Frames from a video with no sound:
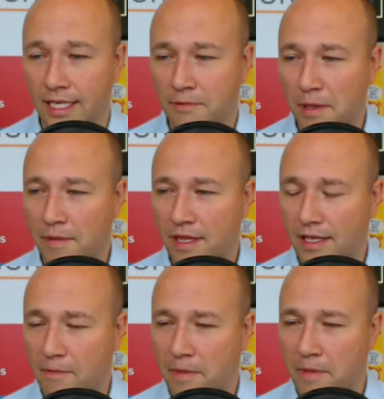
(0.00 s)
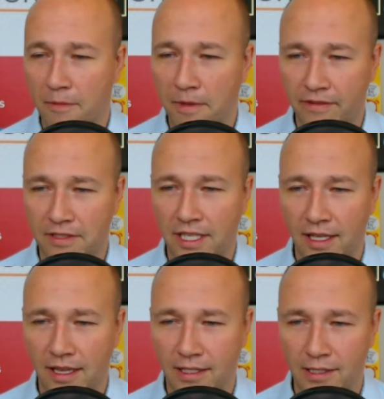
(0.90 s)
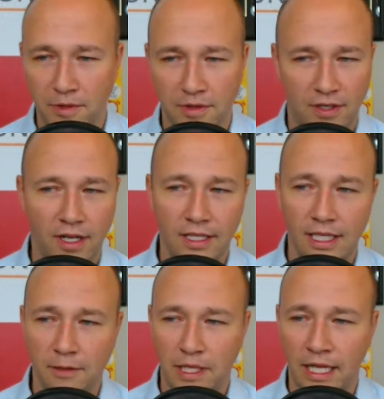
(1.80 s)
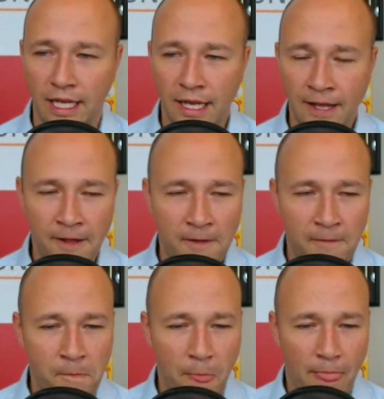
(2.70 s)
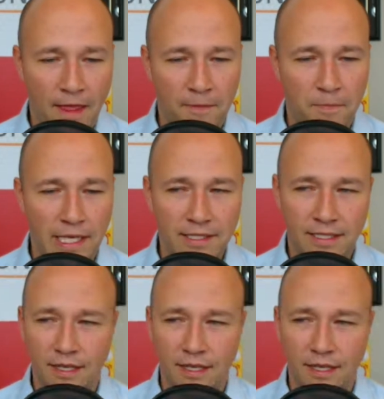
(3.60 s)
And maybe they'll get mad at me for saying this about their colleague, but I'm basing